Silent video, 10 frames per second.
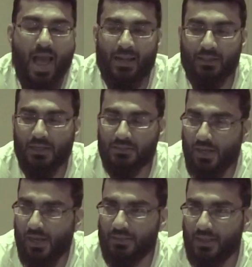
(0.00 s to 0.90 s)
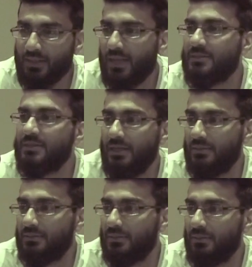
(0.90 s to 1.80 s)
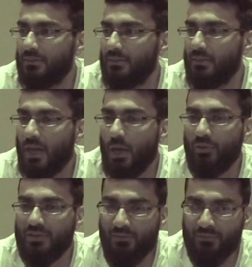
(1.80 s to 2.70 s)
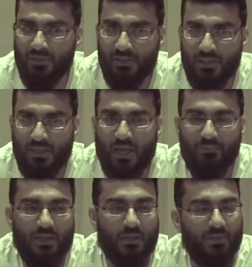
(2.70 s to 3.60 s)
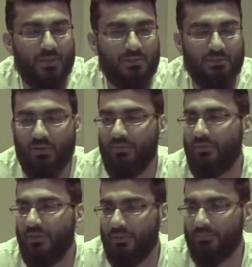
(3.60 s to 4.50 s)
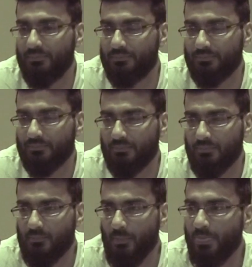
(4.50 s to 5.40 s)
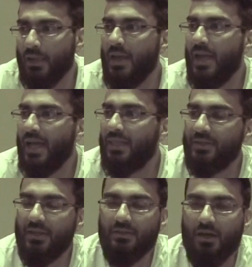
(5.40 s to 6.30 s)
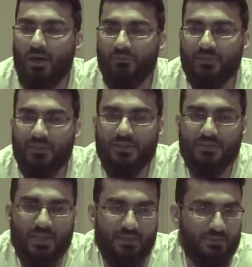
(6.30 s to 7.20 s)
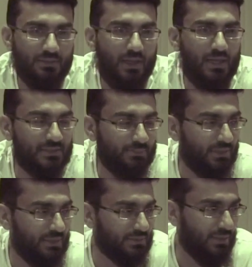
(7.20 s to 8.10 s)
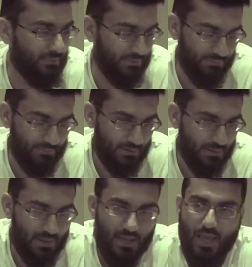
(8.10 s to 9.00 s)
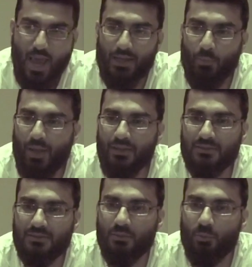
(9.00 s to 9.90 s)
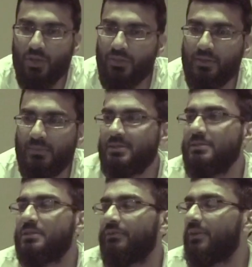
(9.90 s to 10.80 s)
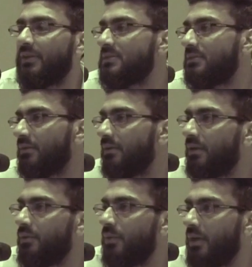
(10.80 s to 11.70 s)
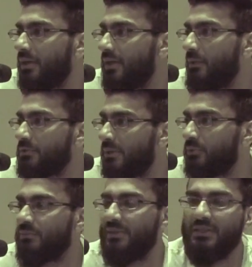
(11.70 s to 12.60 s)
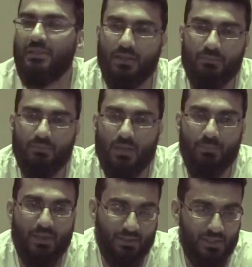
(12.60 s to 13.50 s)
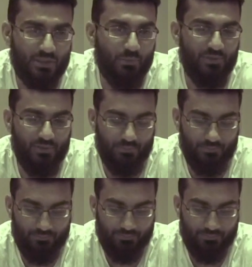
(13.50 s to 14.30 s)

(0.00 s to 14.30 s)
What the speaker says: And had I died in that state, I would definitely have been a person of hellfire. And then after this state, I accepted Islam. And I went with the Messenger of Allah sallallahu alayhi wa sallam to Medina. I made a hijrah with him.